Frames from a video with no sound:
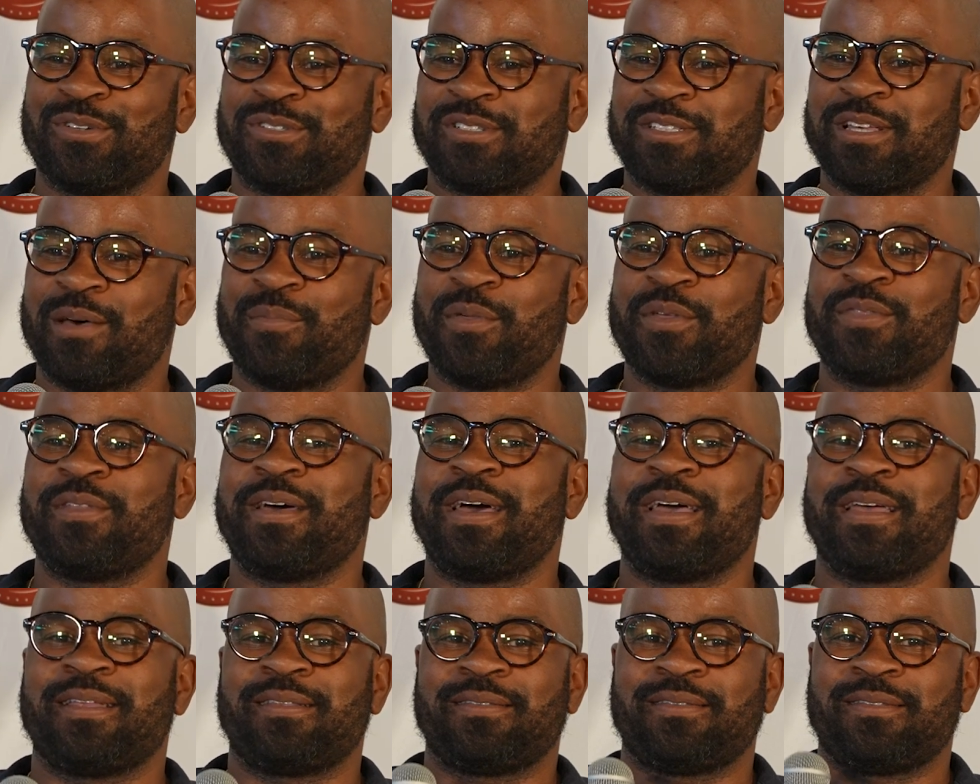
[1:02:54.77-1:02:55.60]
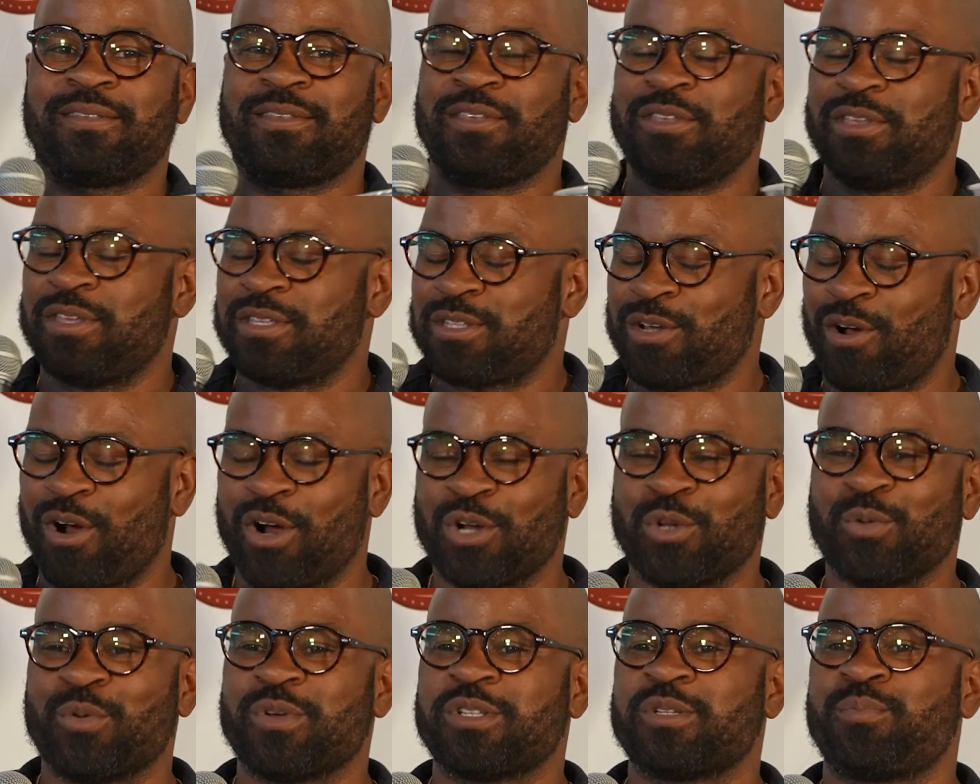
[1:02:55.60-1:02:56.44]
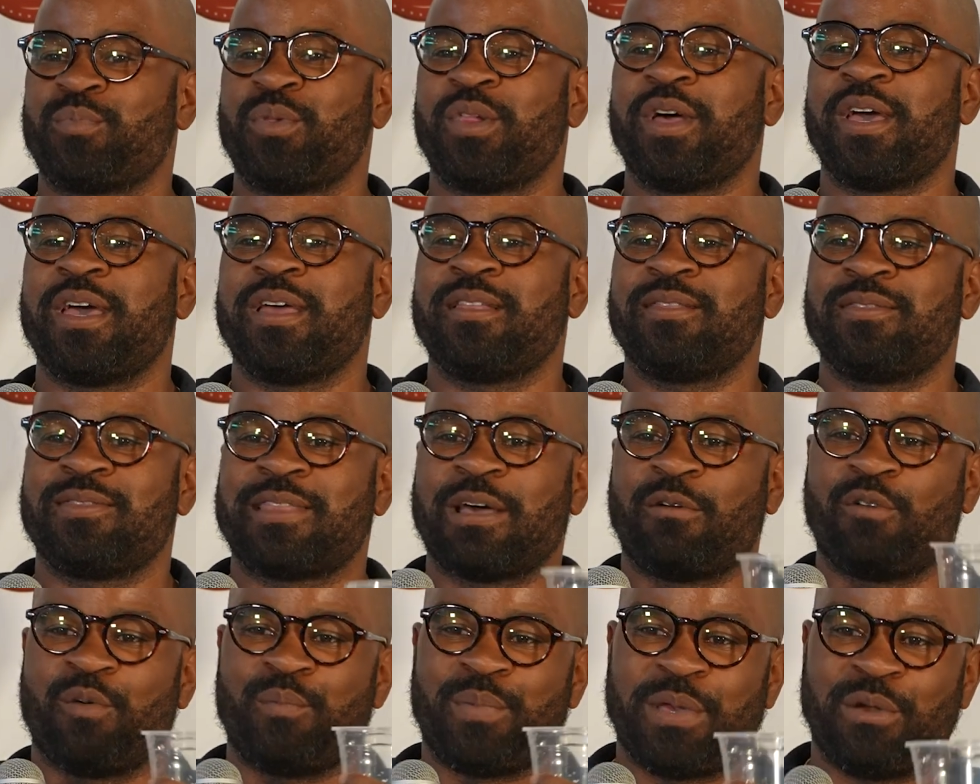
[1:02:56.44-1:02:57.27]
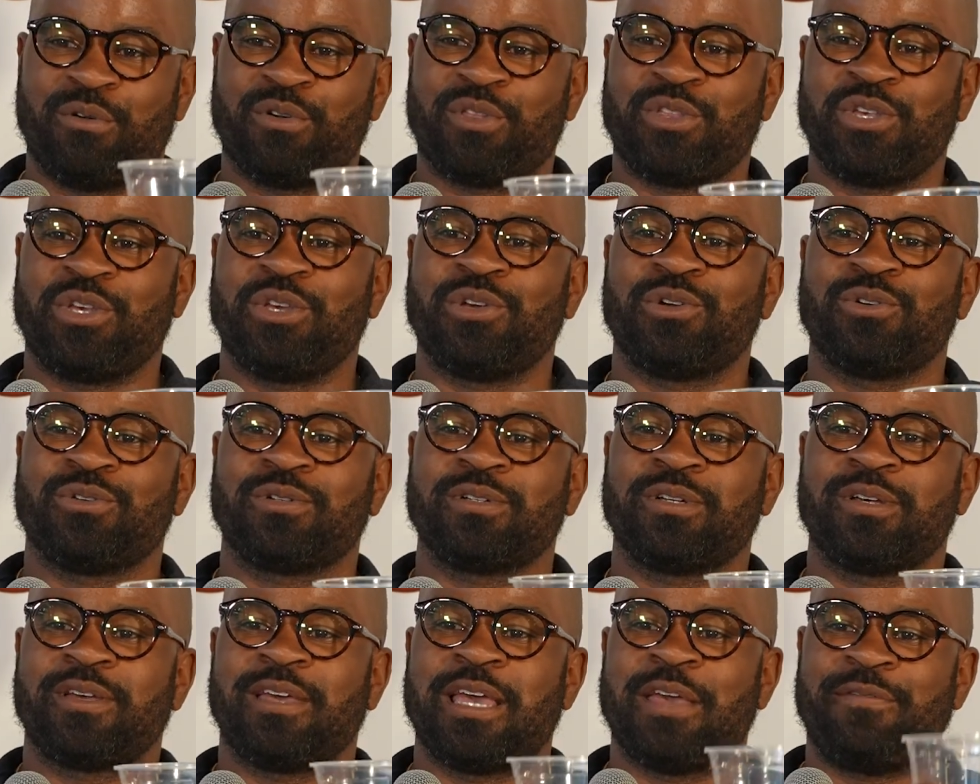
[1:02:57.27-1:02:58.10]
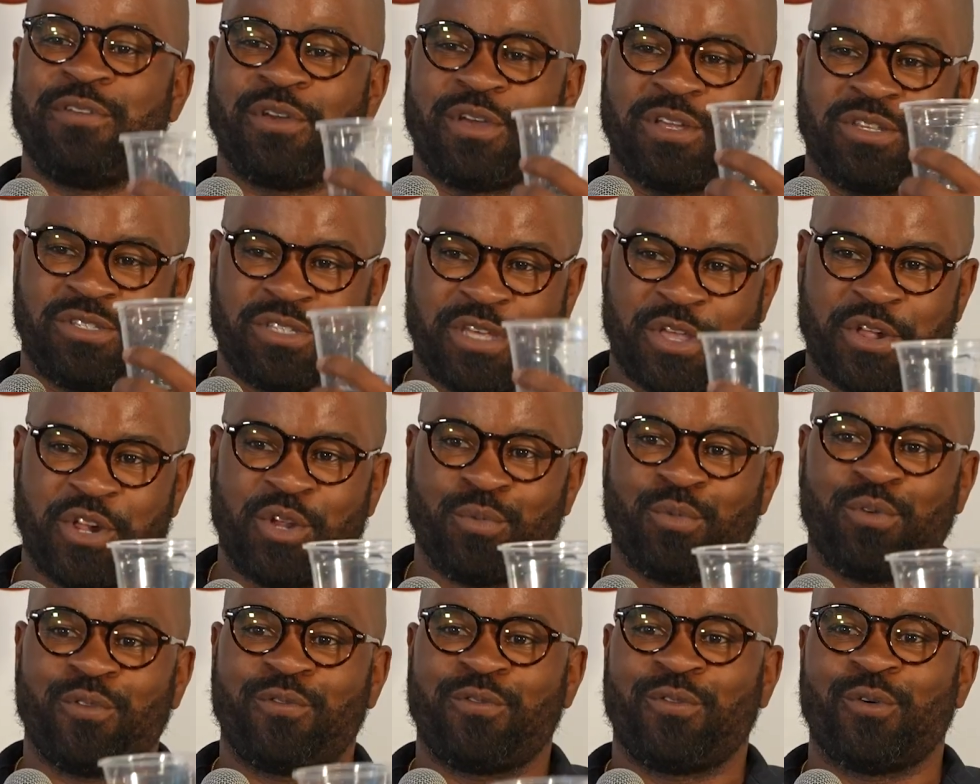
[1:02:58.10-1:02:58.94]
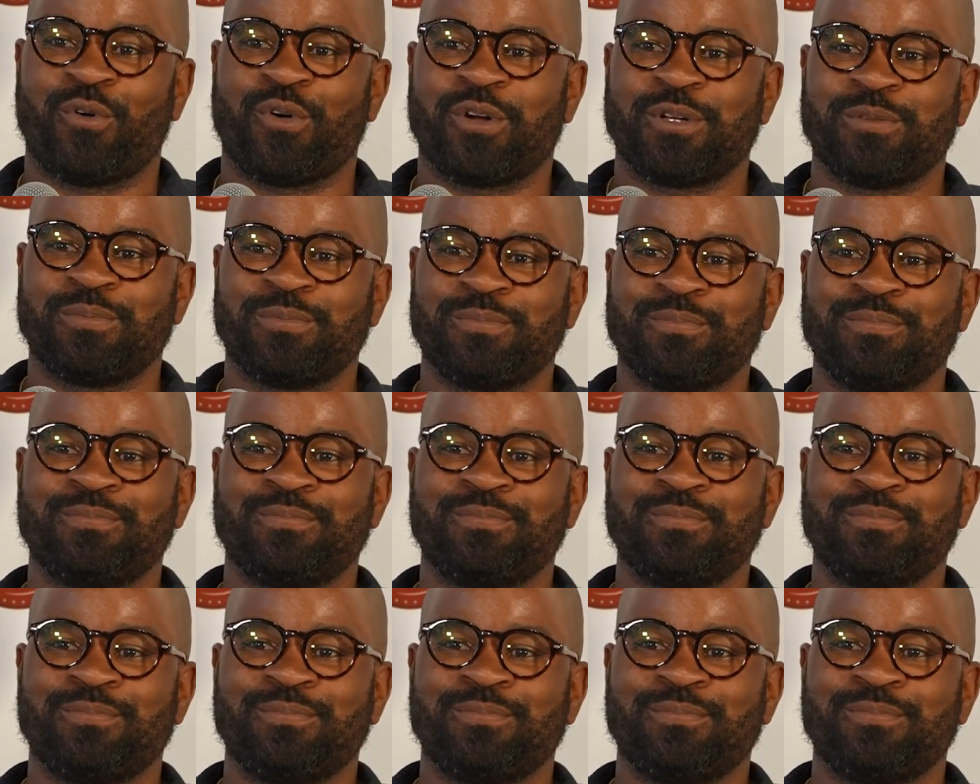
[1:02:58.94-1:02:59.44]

There's something that it's hard to explain that will be with you if you continue to move forward.